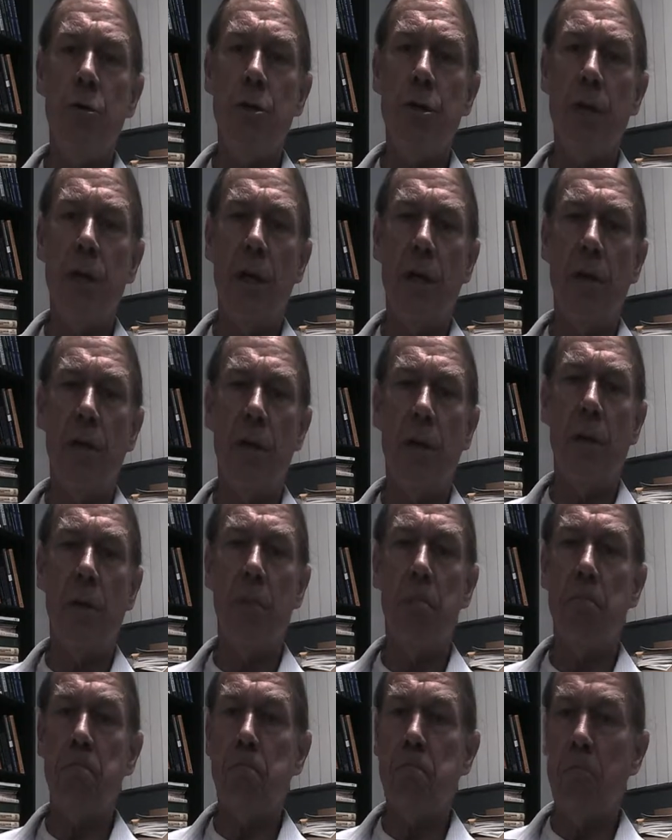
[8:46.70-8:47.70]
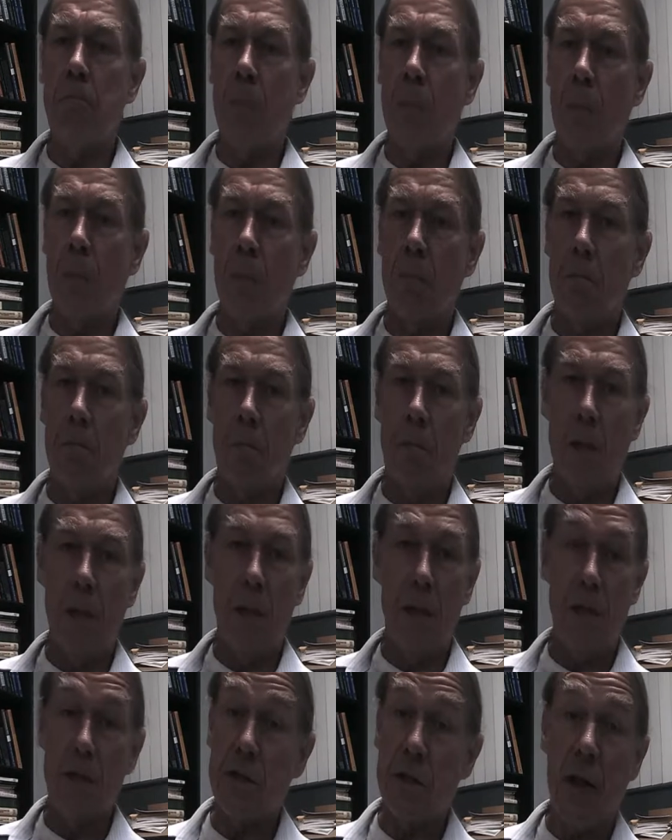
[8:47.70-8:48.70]
to get there
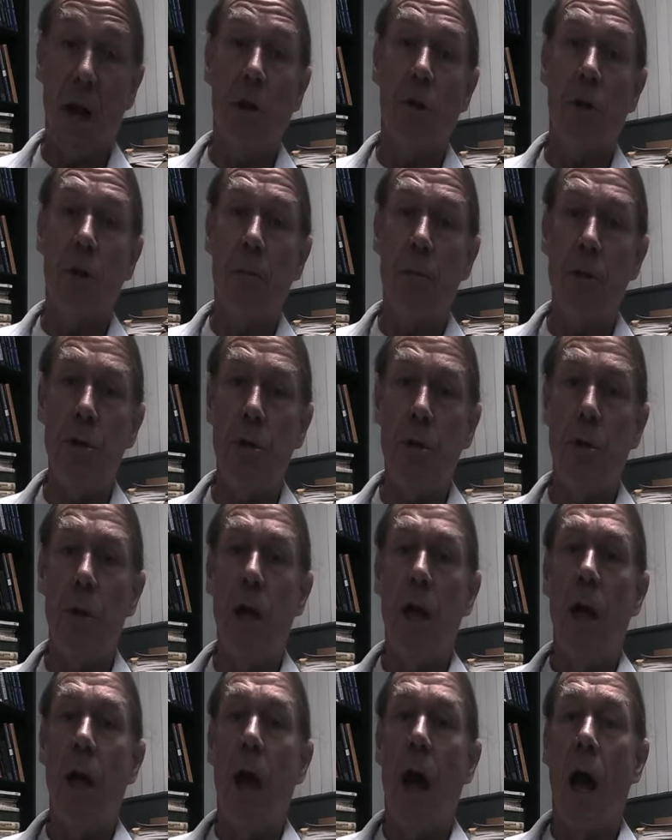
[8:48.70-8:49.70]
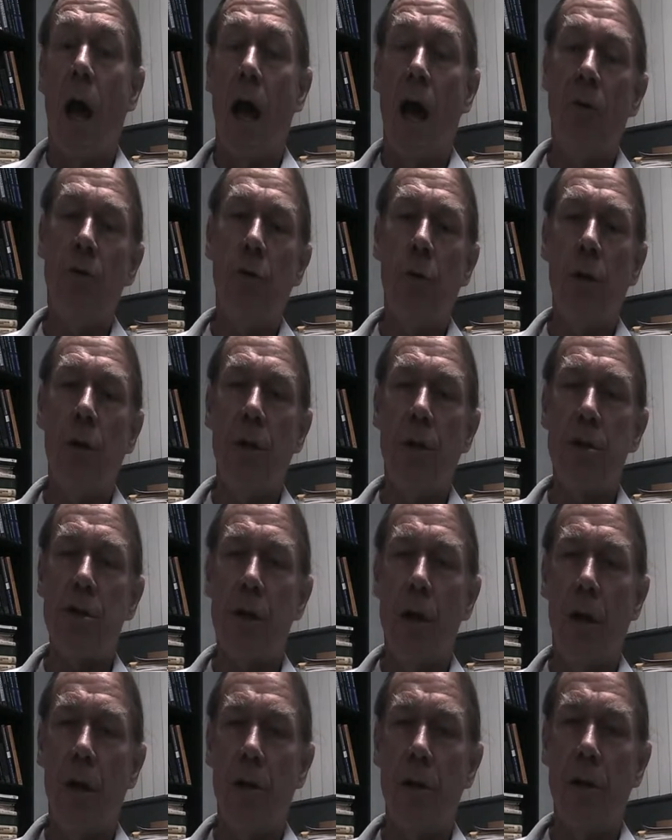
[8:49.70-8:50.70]
is entirely up to you. I've created this
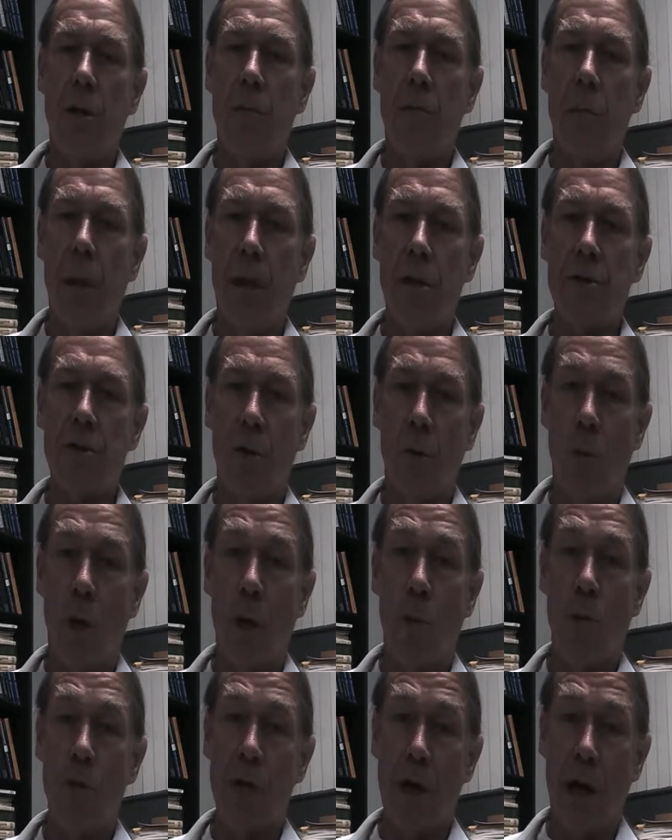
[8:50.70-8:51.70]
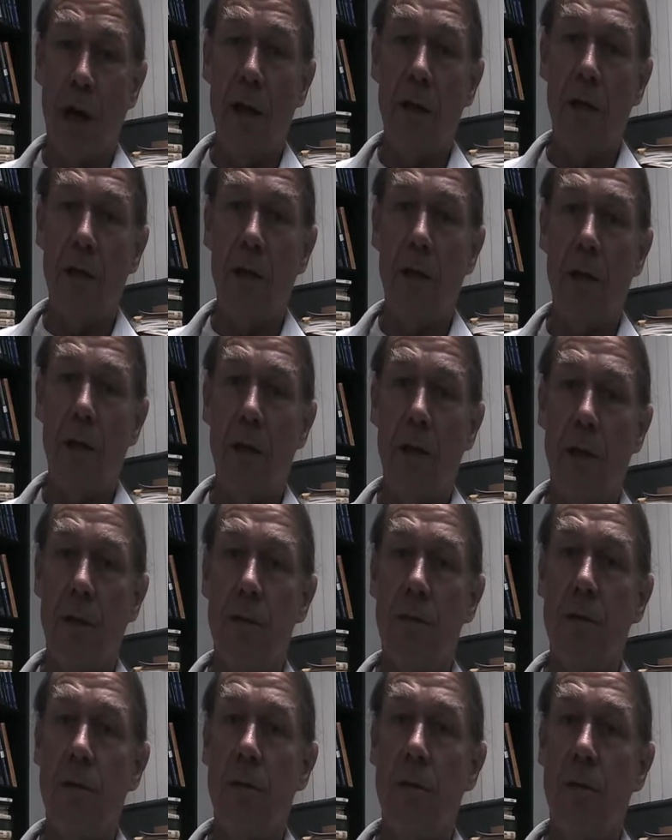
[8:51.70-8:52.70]
content based on a way which I think
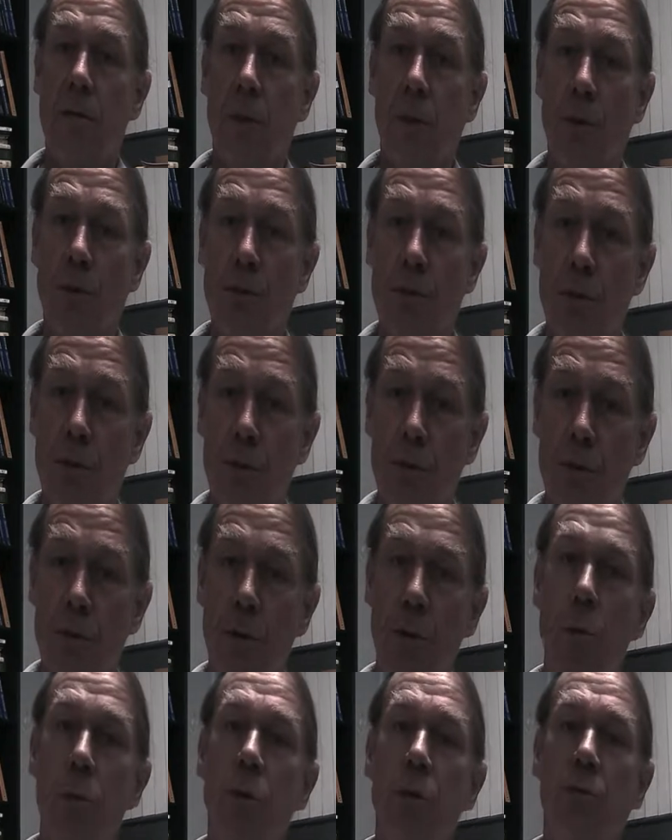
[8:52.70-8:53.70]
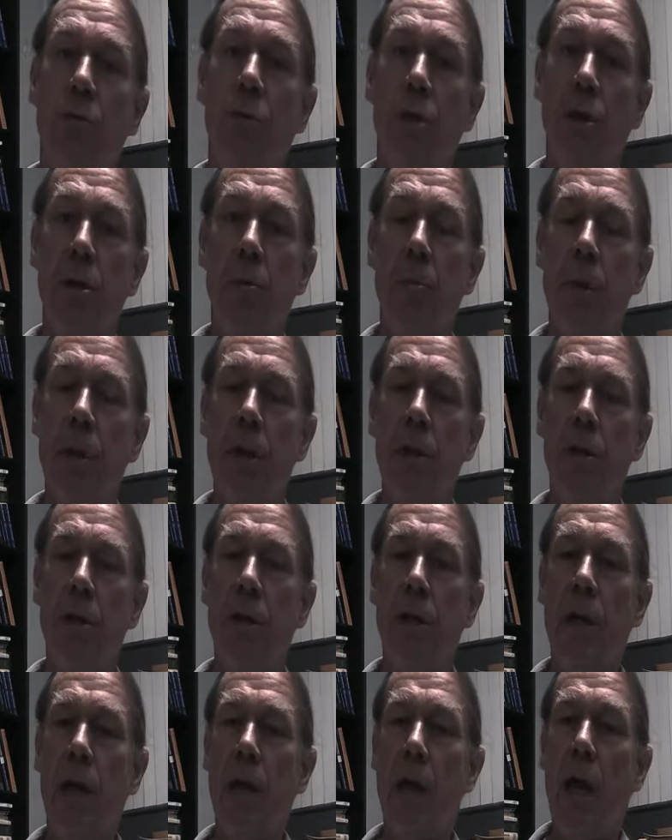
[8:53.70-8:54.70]
is the most intuitively
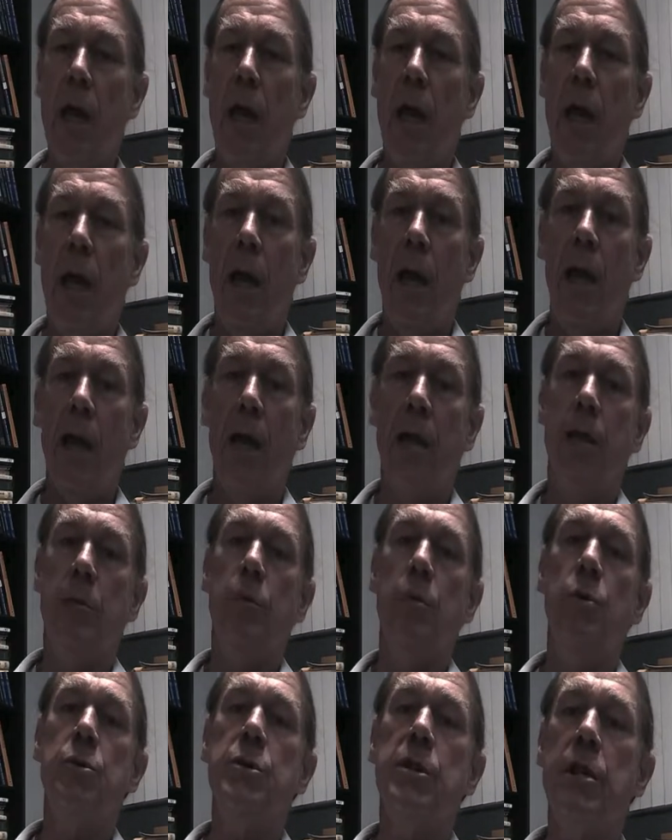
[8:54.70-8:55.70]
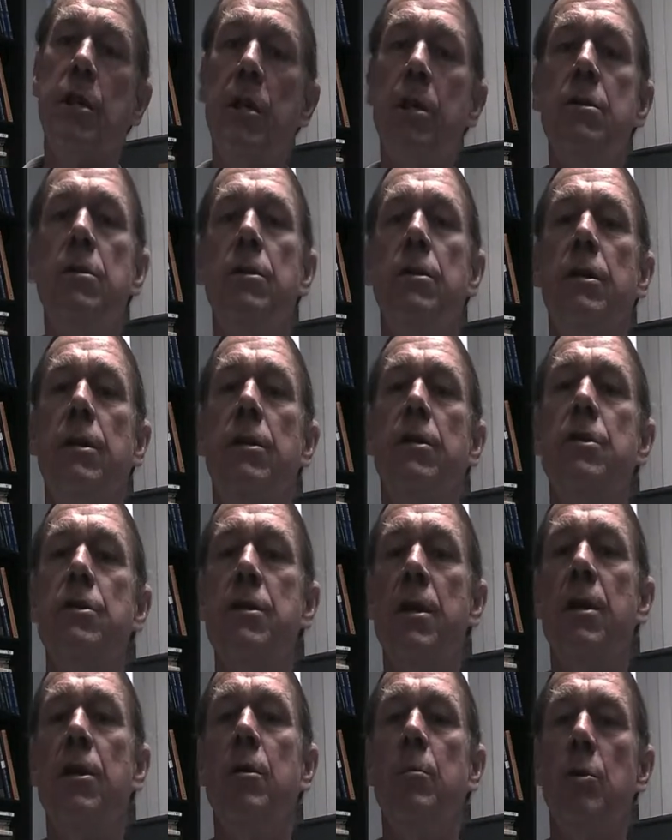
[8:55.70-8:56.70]
appealing and the most easily
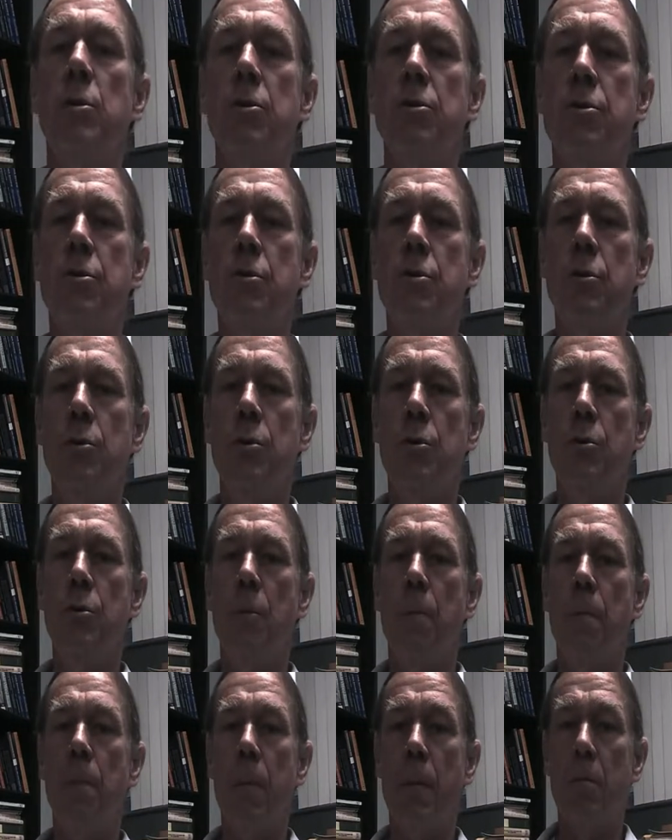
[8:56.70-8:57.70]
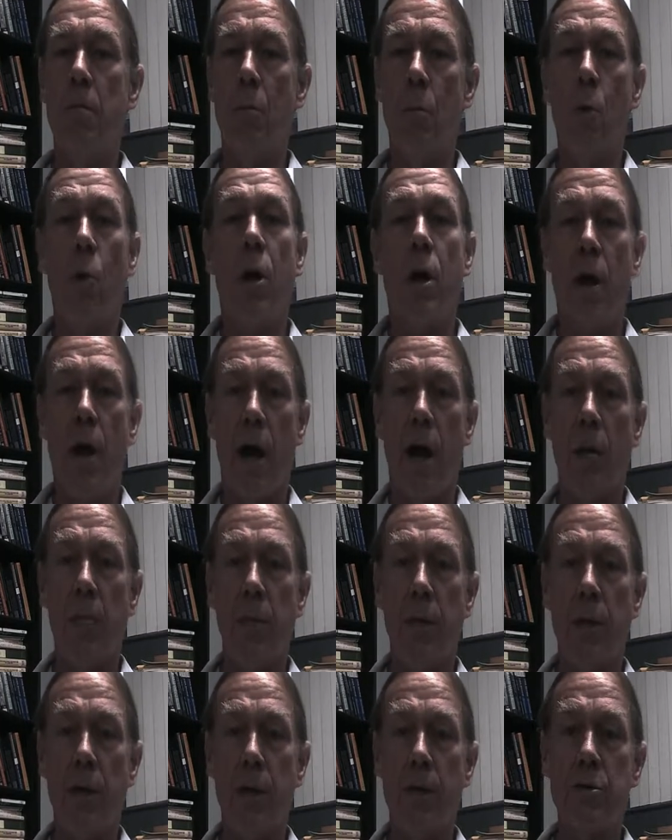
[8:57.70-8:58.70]
extendable to more
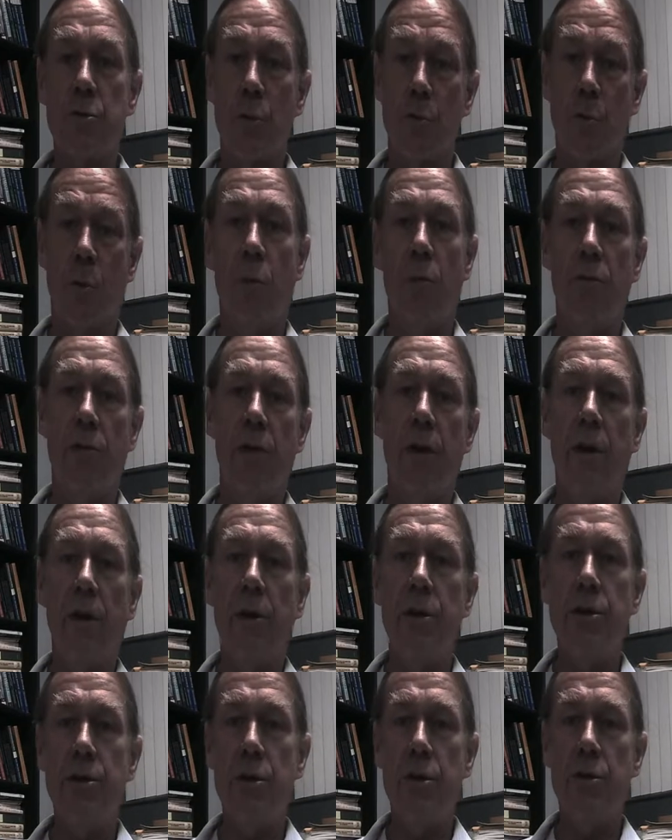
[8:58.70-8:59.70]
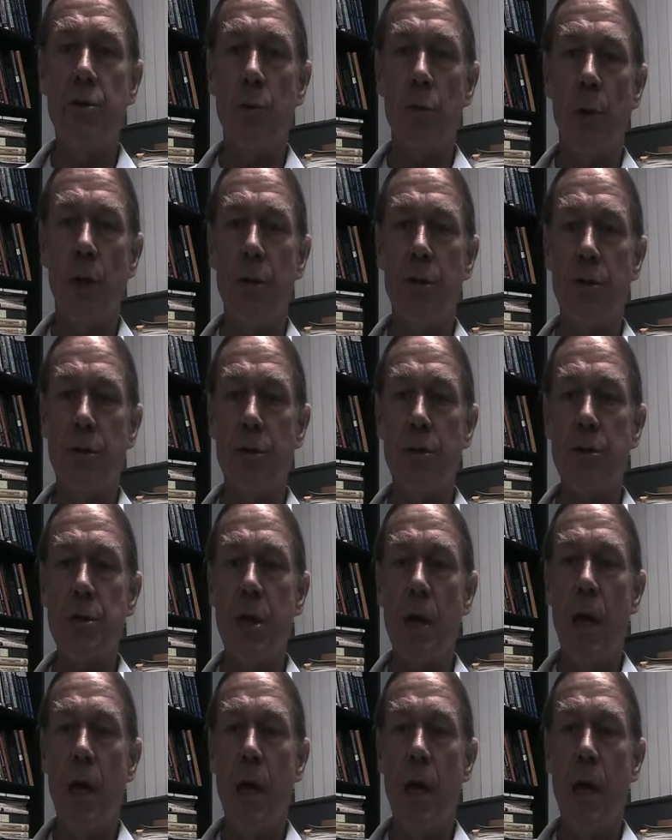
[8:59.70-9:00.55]
complex or more varied situations.